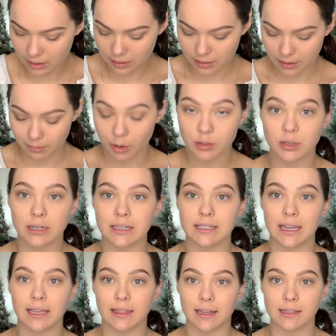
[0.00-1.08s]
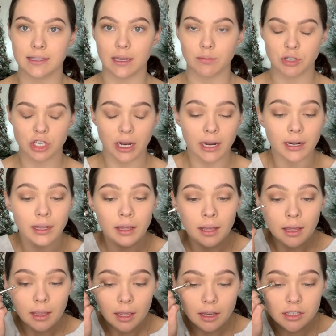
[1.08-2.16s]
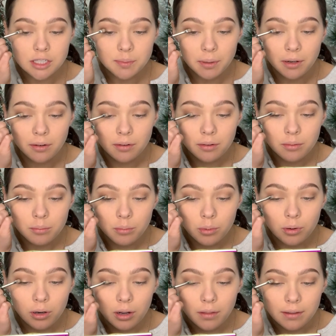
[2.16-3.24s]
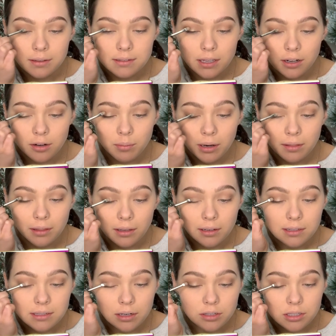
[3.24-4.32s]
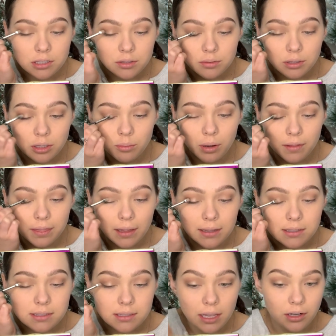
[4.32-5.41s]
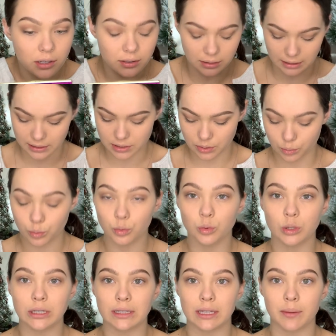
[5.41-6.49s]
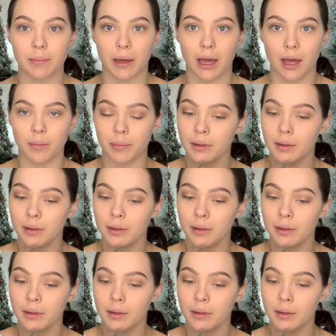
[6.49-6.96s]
I'm also going to take that same shade and just put it more on the center of my lid, because I just really want that center lid to really pop.